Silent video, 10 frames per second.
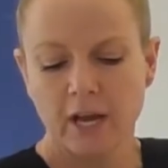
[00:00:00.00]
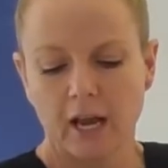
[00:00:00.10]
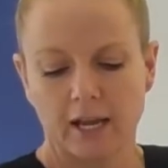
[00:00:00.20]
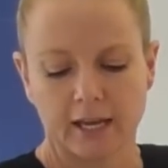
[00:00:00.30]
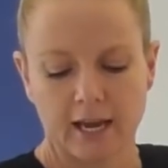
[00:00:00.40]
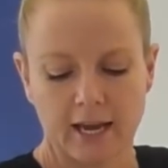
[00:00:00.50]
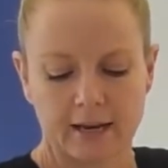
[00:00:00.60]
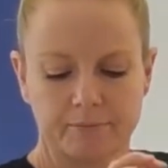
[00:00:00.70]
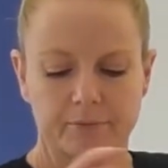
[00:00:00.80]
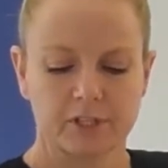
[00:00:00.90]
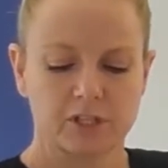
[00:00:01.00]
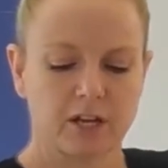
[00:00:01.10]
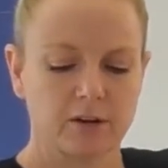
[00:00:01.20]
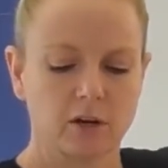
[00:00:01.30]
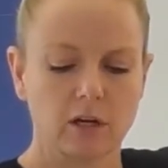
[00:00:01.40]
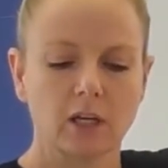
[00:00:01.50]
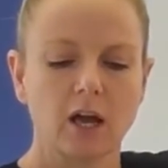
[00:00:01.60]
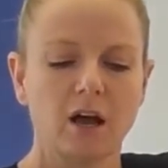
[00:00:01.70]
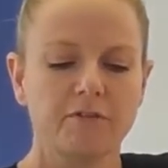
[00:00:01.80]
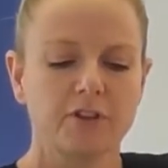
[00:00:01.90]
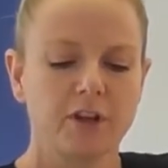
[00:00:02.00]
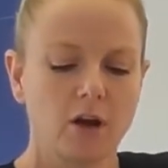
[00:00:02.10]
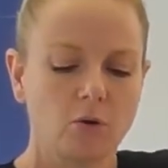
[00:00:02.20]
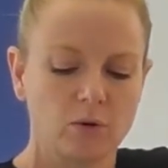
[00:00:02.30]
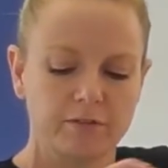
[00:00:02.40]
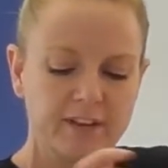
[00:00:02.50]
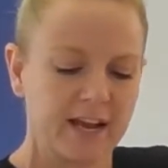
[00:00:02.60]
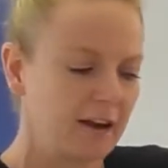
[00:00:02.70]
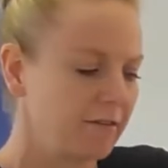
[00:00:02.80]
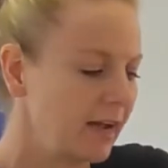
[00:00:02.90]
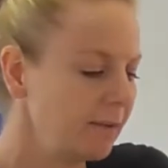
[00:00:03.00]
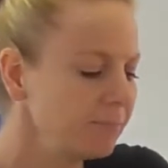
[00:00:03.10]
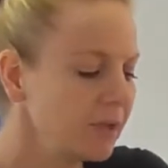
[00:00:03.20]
Okay, so cover the whole of the area,